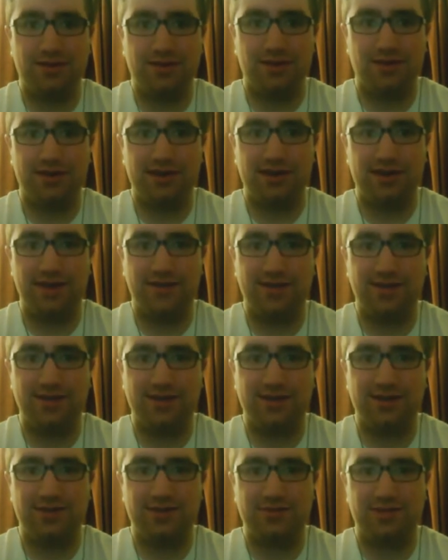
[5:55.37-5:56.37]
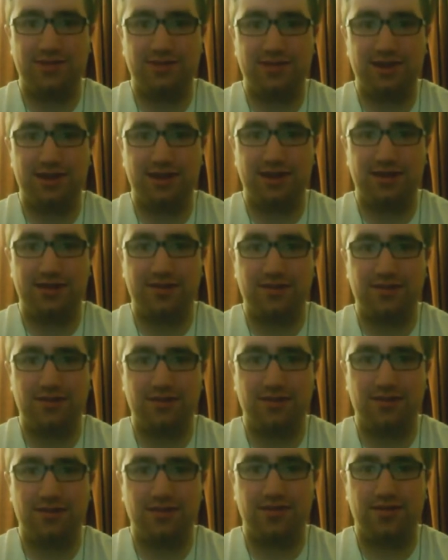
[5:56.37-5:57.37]
they're going to give it to the
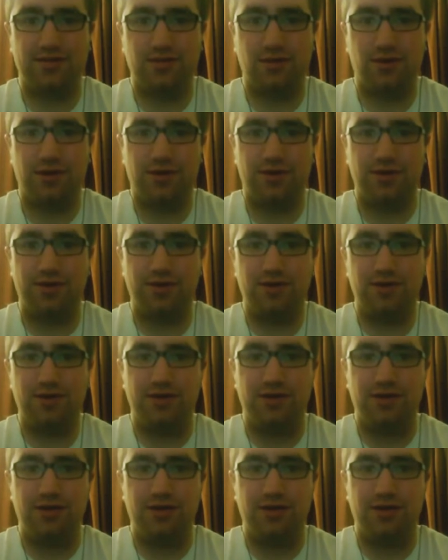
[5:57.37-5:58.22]
leading scorer